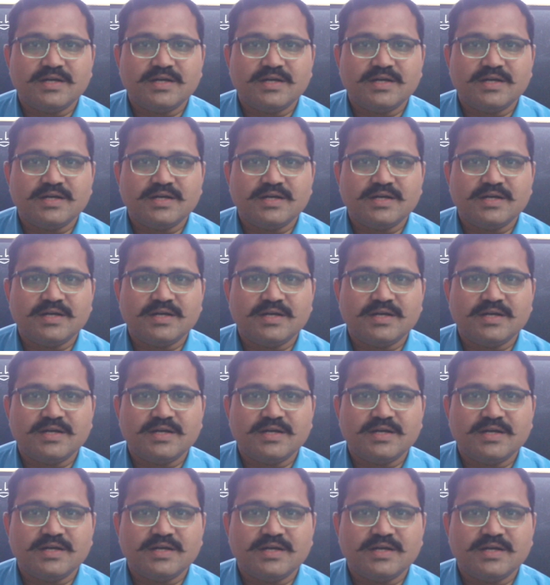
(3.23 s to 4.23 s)
Hello
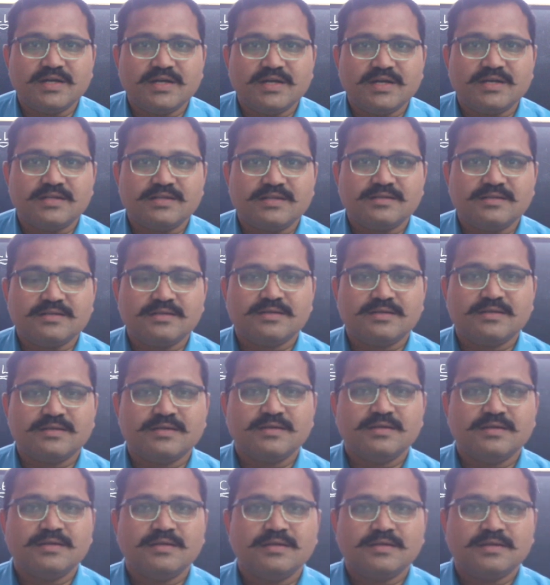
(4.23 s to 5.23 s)
everyone.
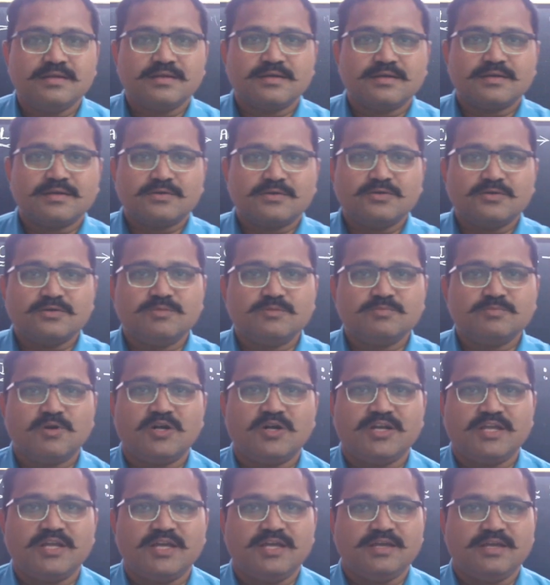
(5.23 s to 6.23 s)
Good
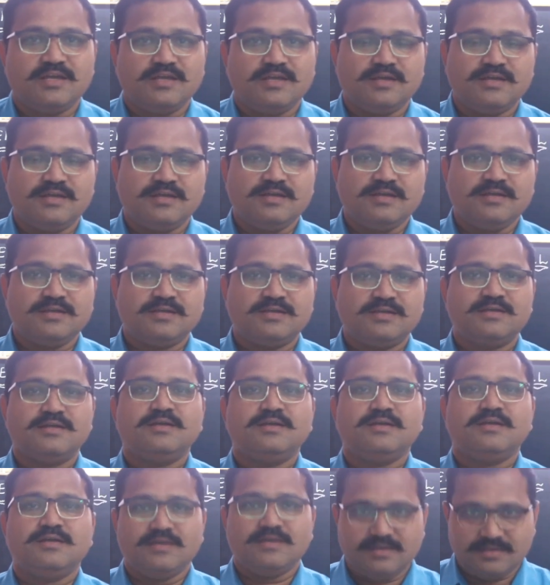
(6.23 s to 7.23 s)
morning.
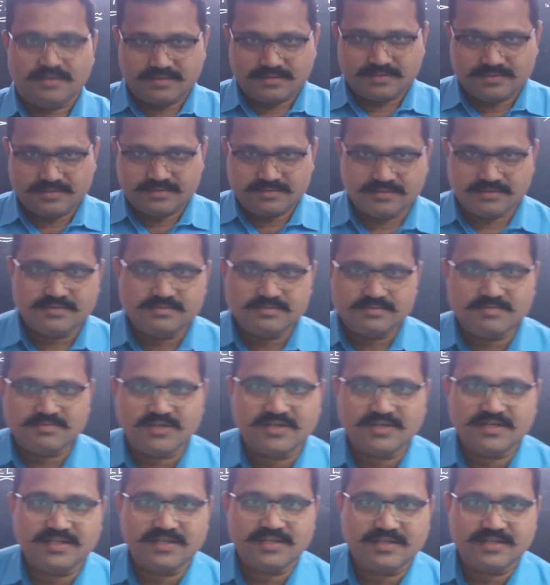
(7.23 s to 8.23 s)
Good
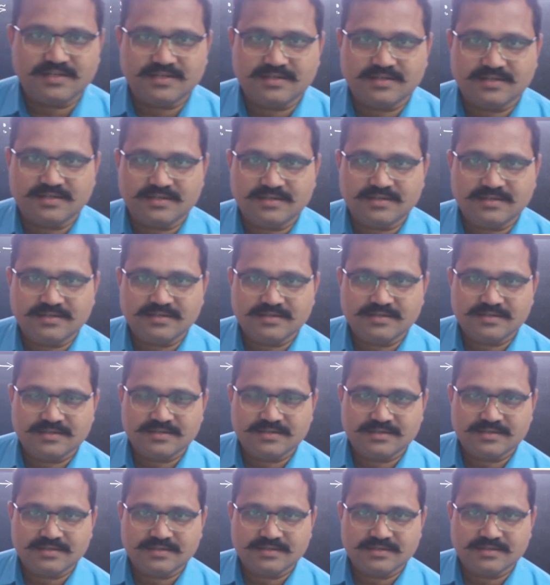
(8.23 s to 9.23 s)
morning.
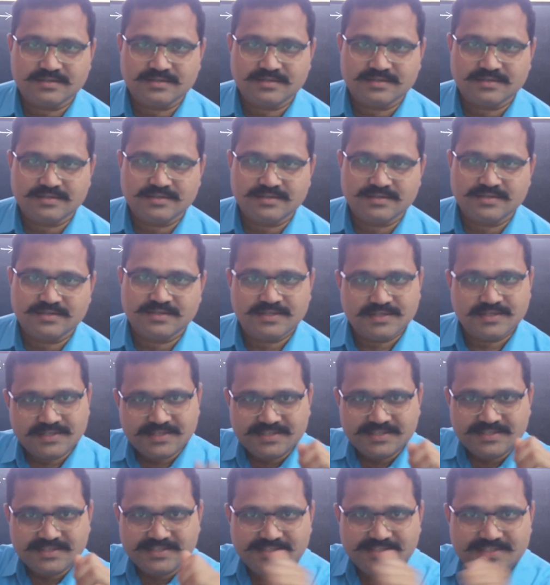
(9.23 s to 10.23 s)

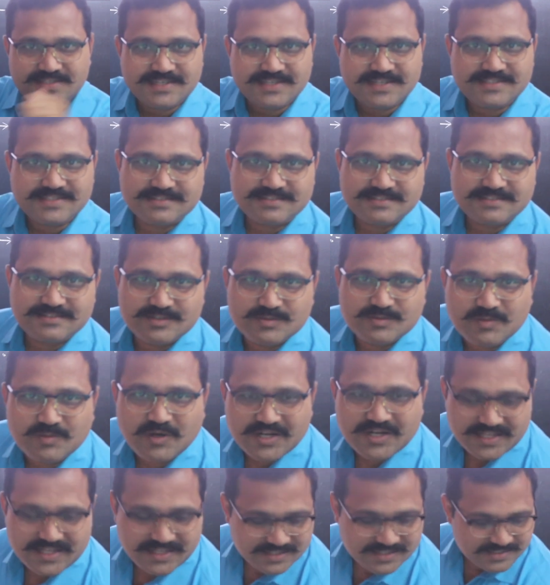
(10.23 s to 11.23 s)
Yes, good
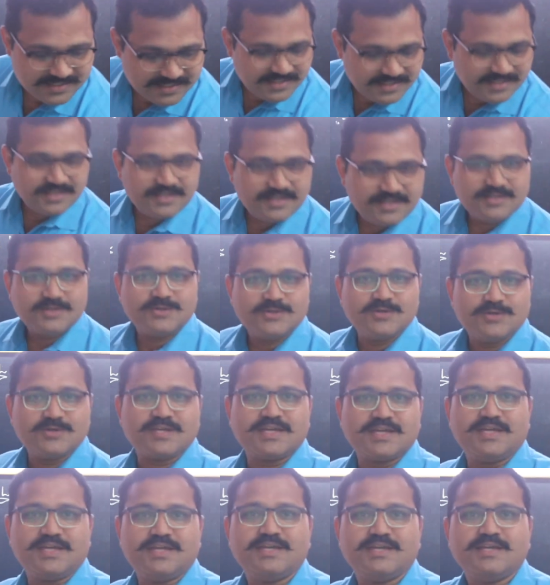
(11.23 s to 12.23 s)
morning.
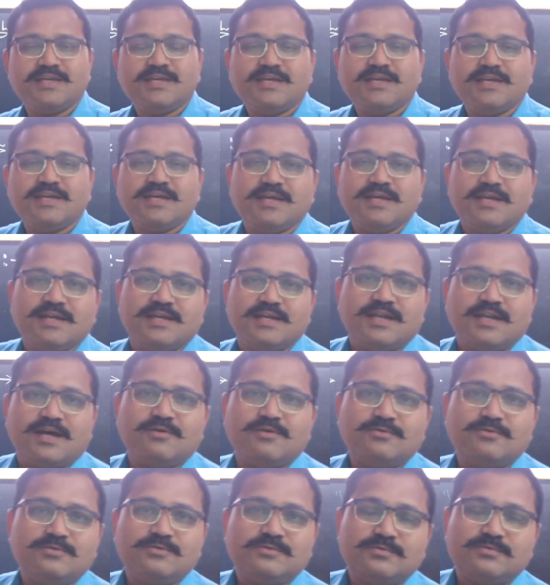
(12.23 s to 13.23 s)
Okay.
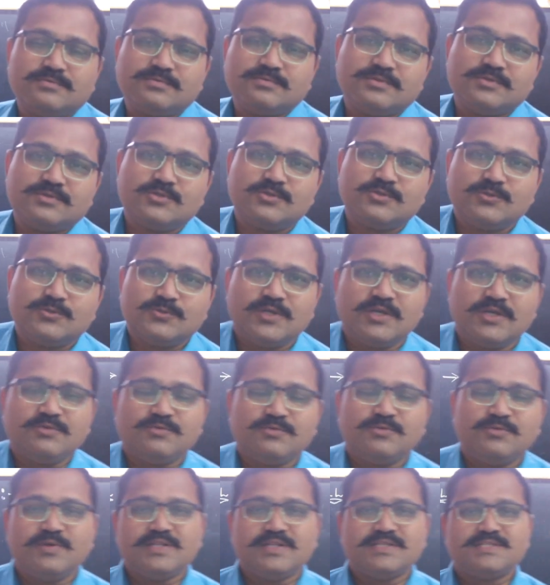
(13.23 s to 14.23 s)
Now today we
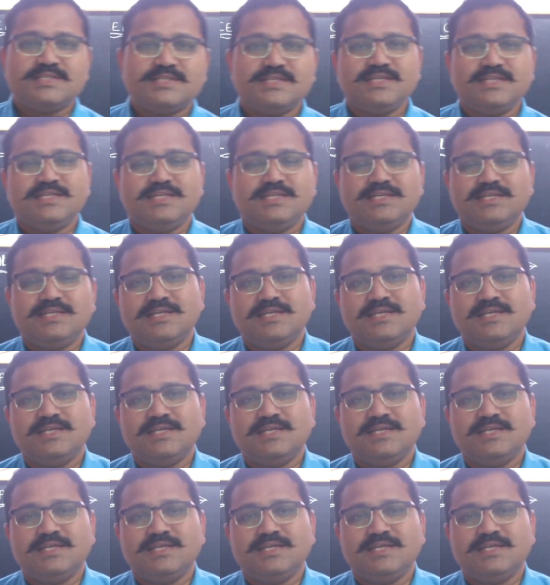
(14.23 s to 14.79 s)
will see